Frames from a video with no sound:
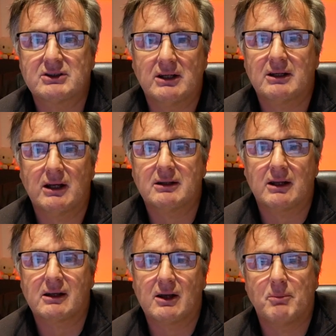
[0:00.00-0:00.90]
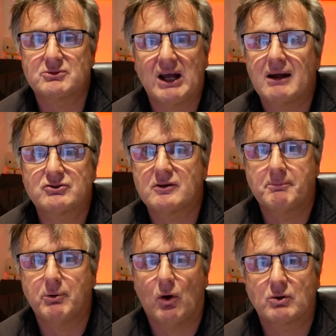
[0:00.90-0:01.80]
It comes out of the
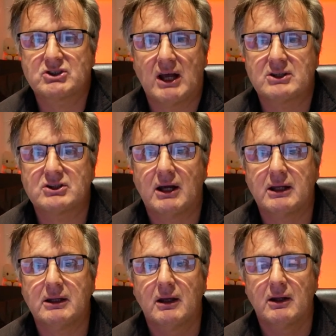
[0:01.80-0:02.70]
box as a